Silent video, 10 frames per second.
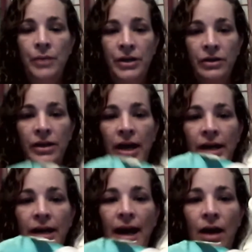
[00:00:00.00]
bring your
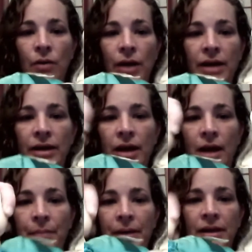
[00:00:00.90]
leg out and then
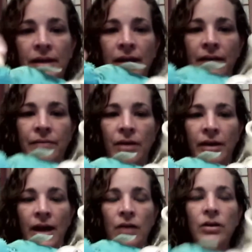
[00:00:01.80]
up and then let it fall
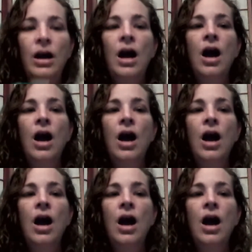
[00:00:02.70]
down.